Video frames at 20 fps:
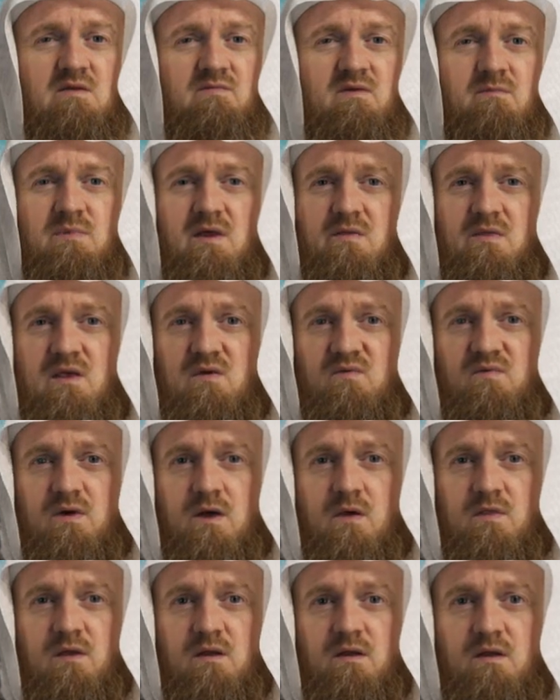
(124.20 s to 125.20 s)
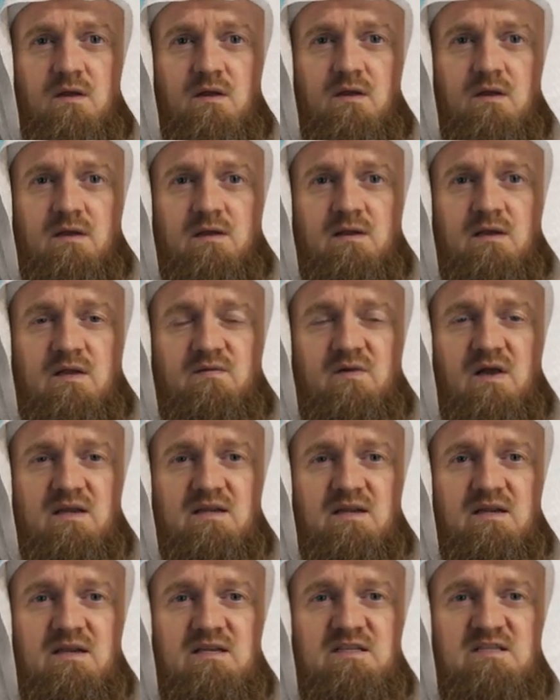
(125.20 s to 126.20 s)
never met their father, never had
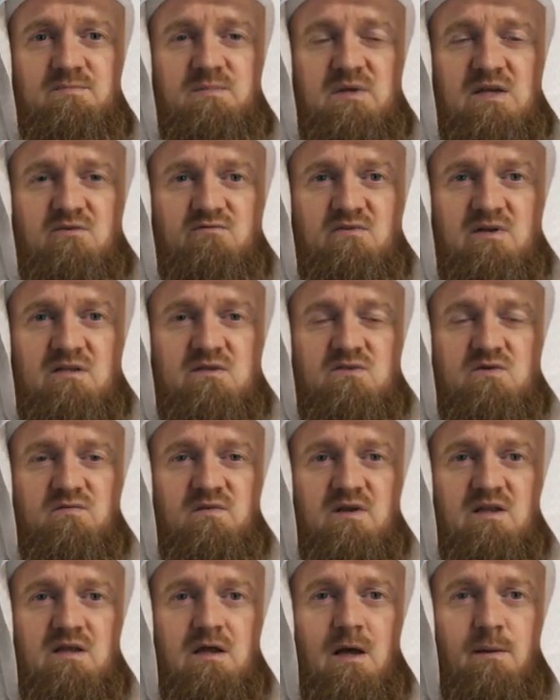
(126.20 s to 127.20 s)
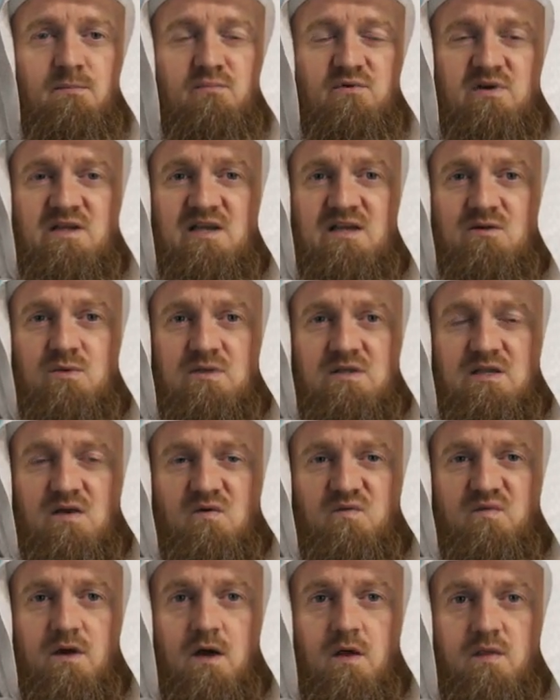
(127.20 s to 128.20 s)
any experience of any upbringing with their
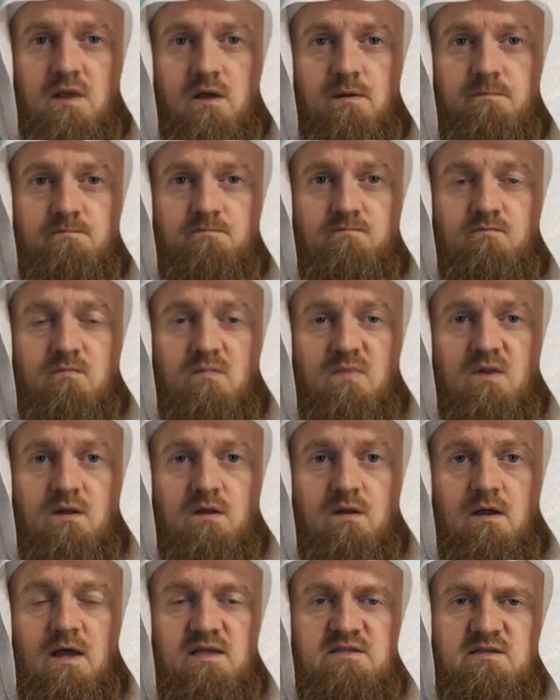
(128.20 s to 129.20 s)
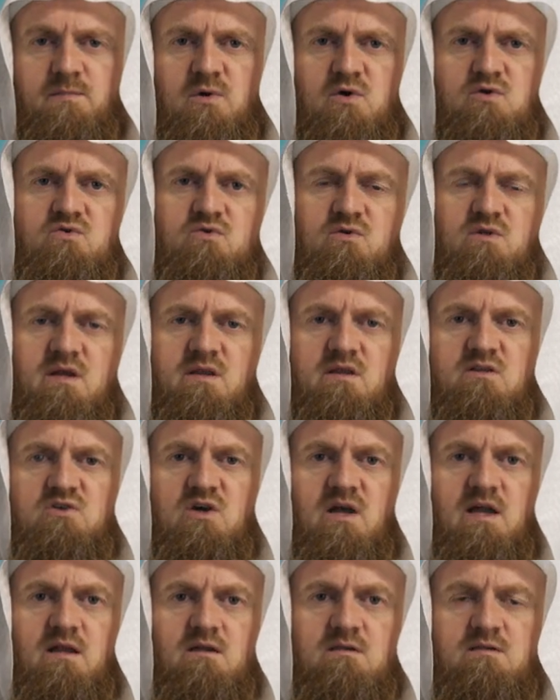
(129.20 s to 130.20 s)
father, as opposed to another
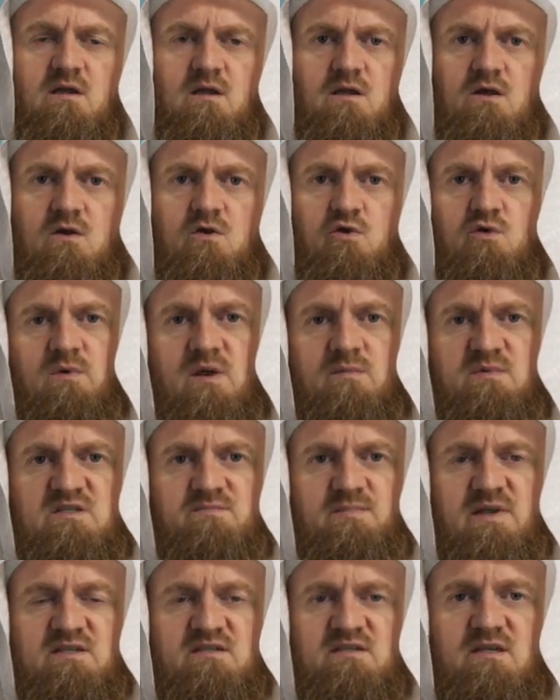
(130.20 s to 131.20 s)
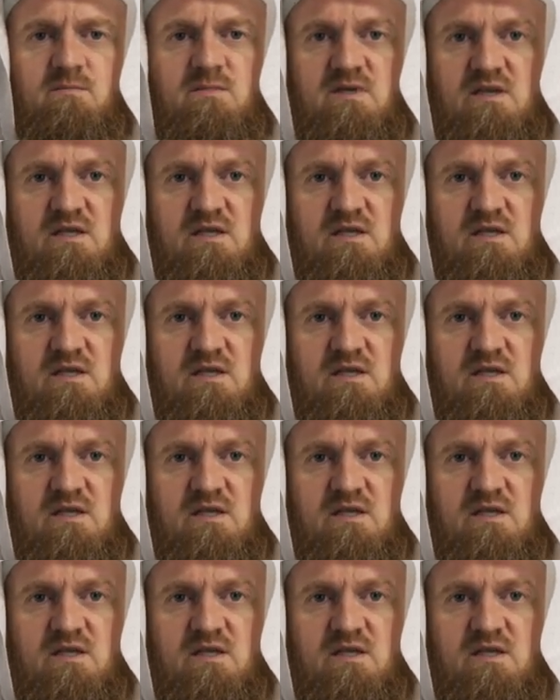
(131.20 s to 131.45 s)
child who maybe spent some